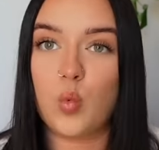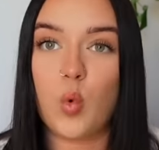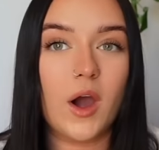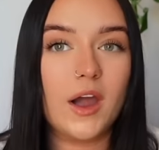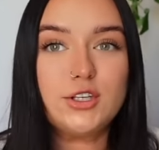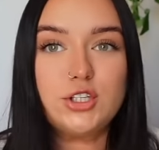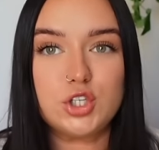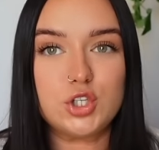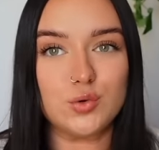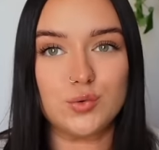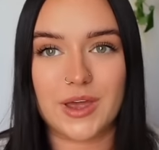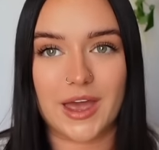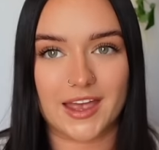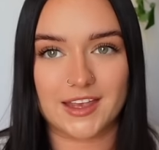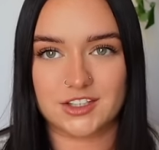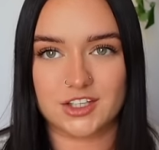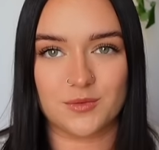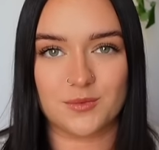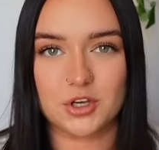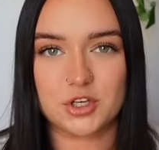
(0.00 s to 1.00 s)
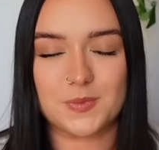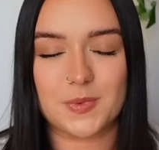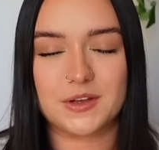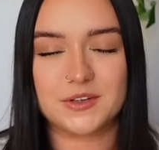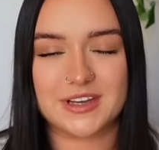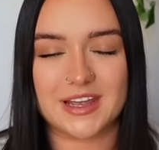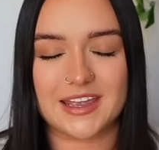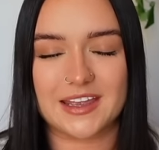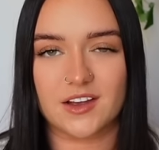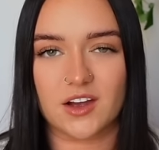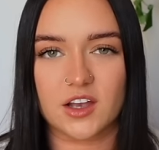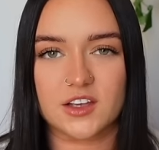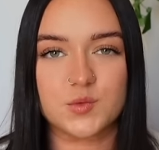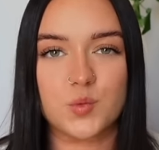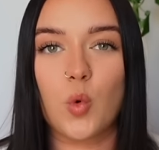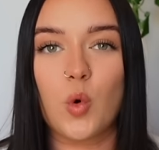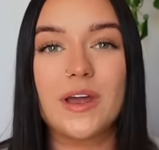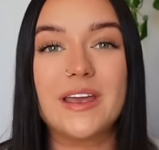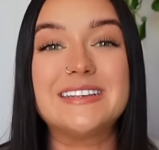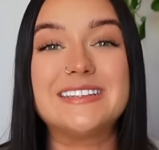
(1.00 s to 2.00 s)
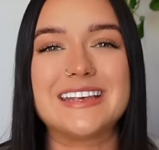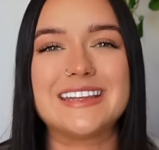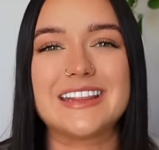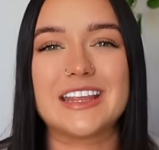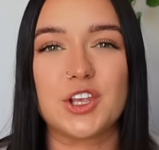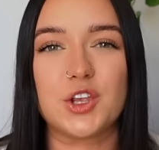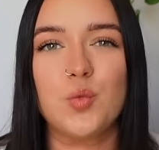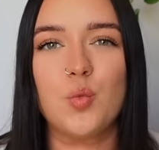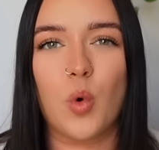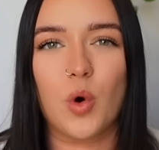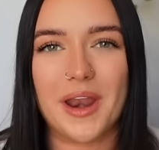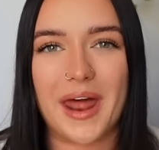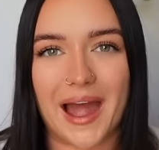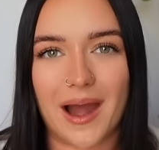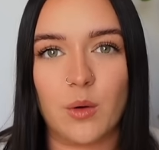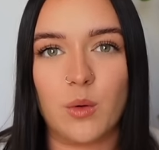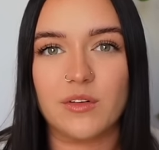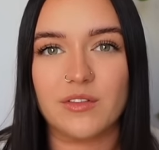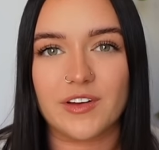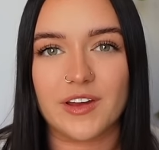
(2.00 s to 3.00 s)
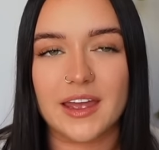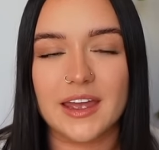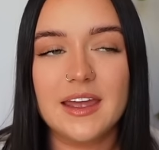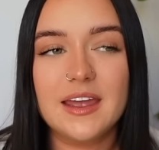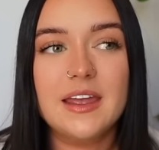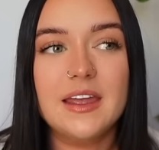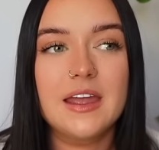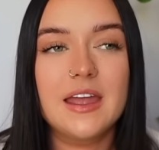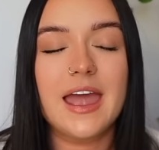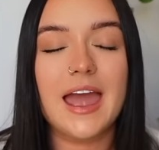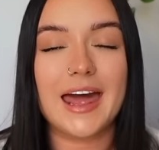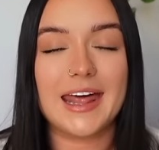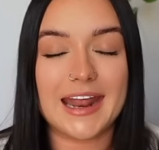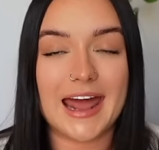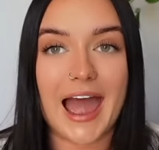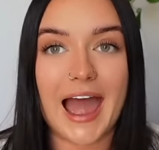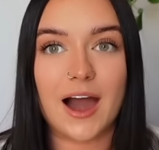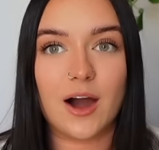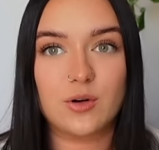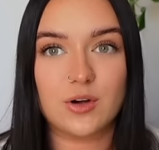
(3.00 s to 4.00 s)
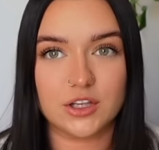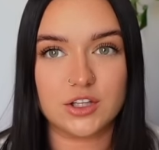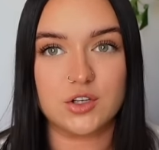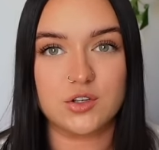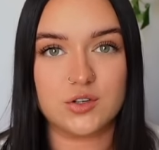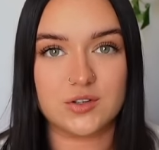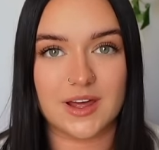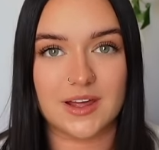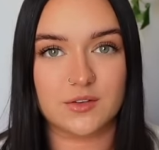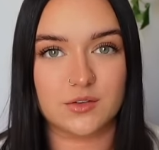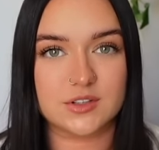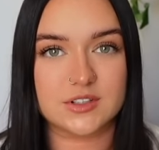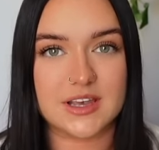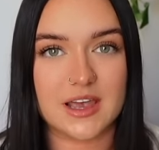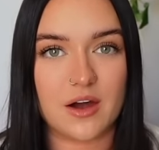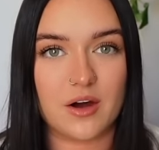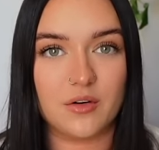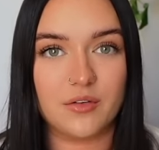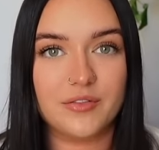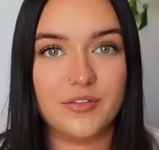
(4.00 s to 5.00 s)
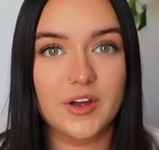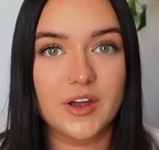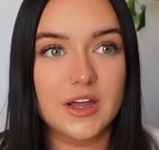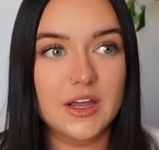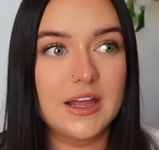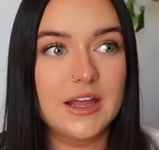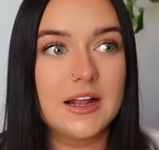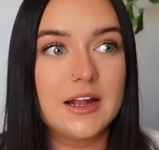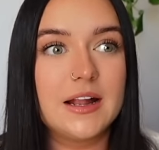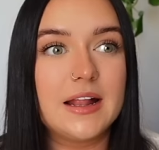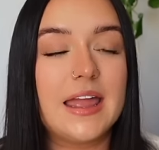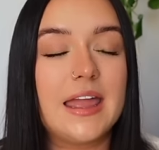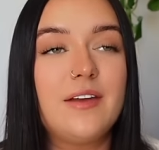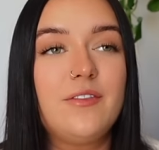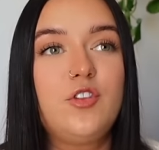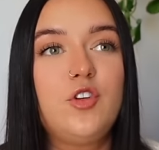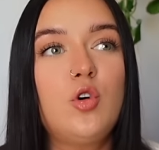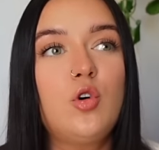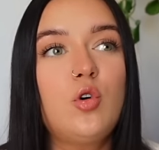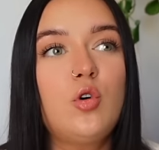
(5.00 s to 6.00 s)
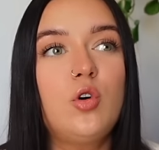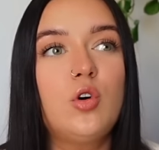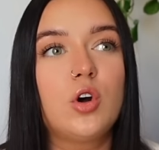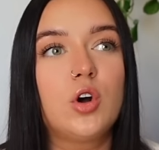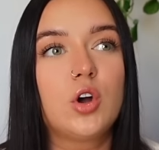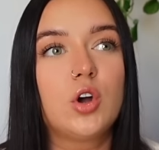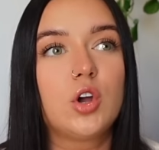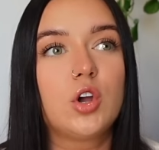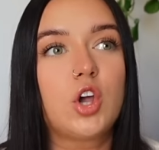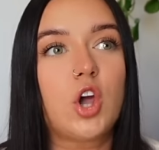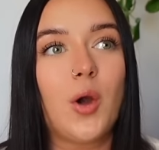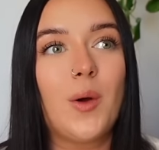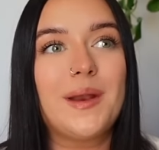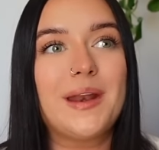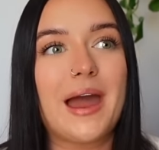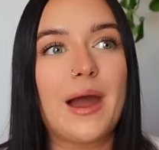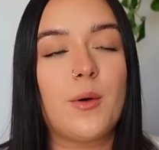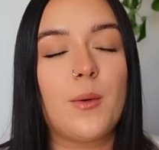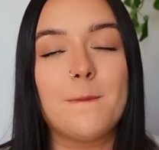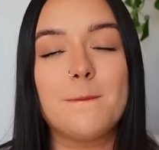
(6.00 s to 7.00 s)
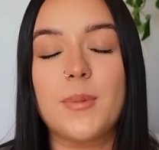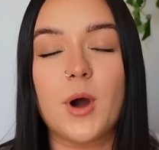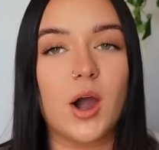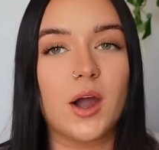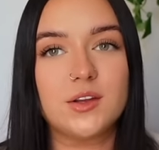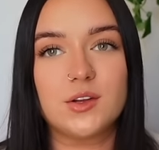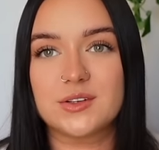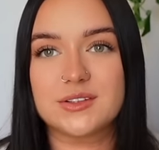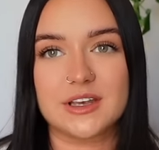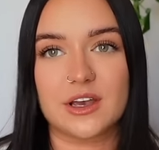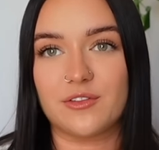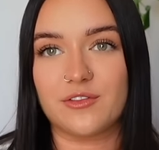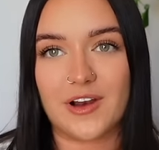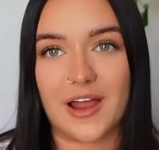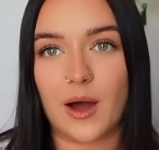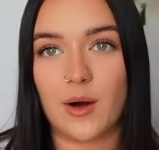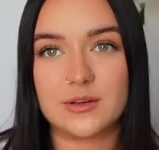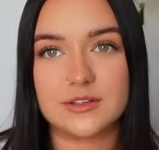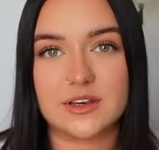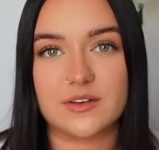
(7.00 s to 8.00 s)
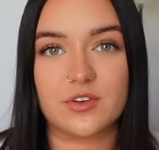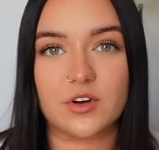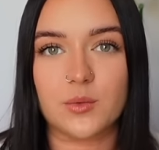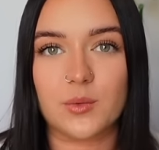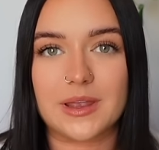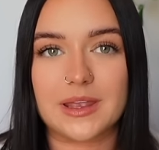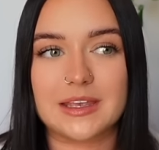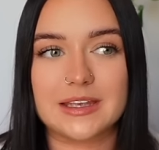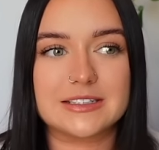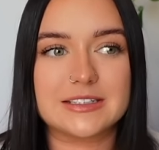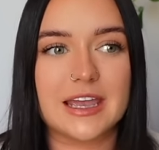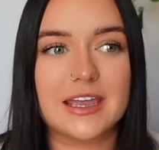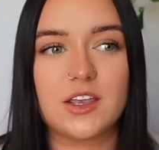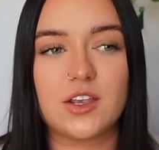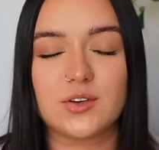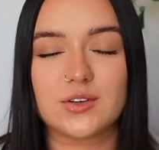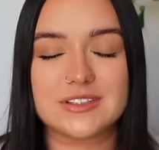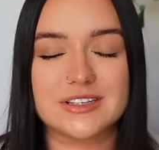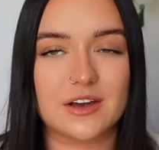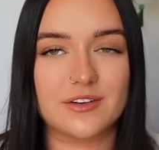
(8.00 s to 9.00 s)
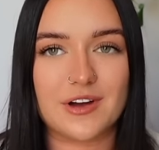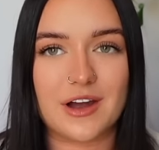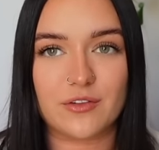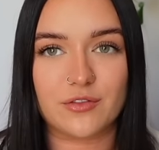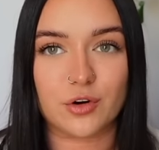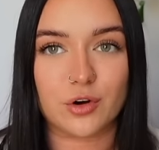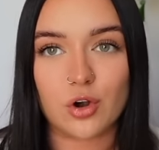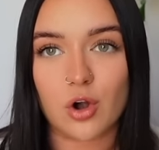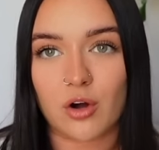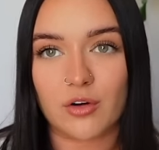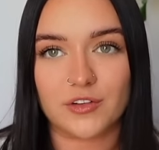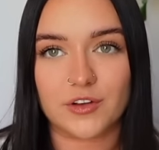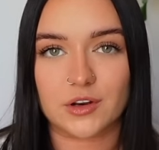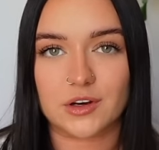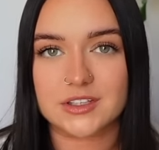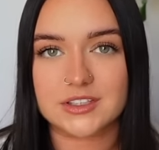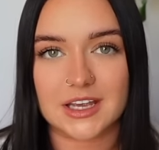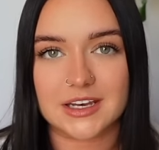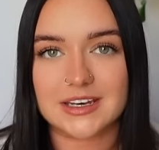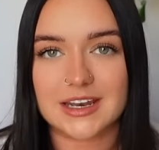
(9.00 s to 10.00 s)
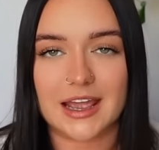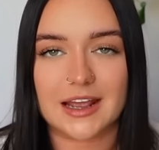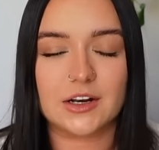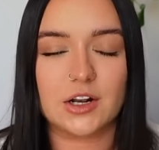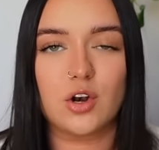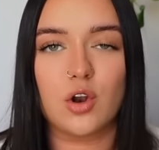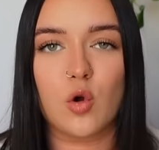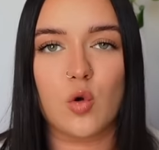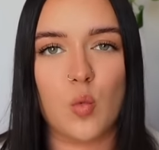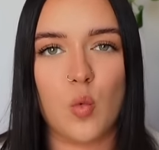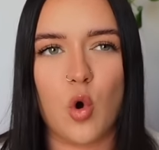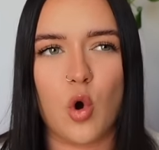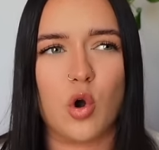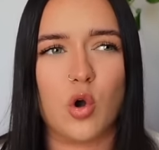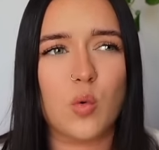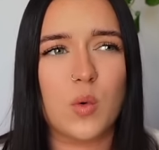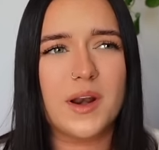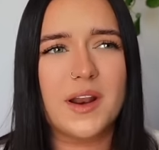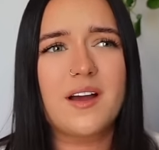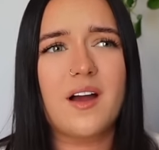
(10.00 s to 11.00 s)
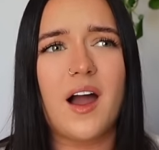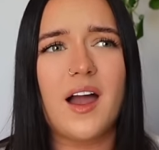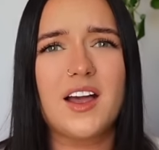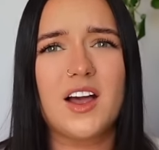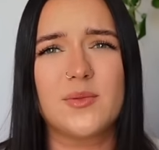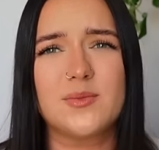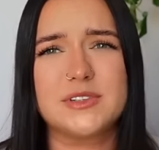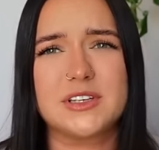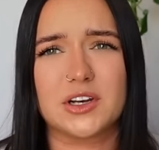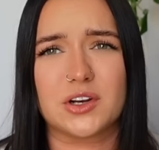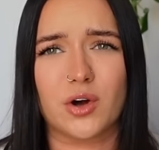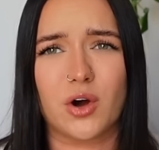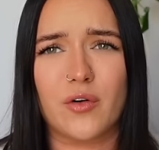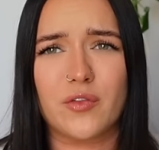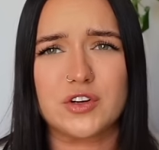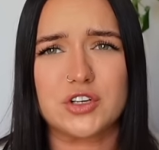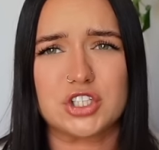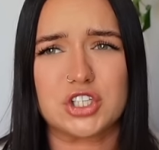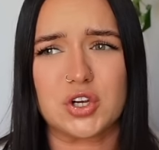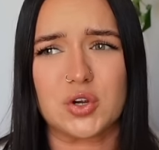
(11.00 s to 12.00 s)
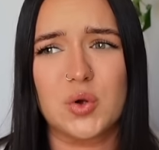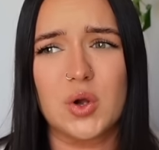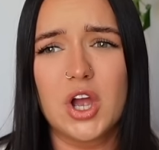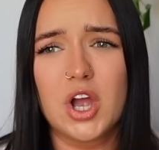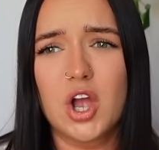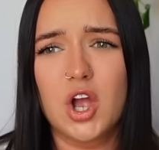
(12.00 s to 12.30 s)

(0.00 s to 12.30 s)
why do you care so much about dating guys? What is it that you want out of it? And how can you do that yourself? If you're going out and buying yourself flowers every week and taking yourself out for a coffee on a Sunday and a long walk, when a guy comes in and offers you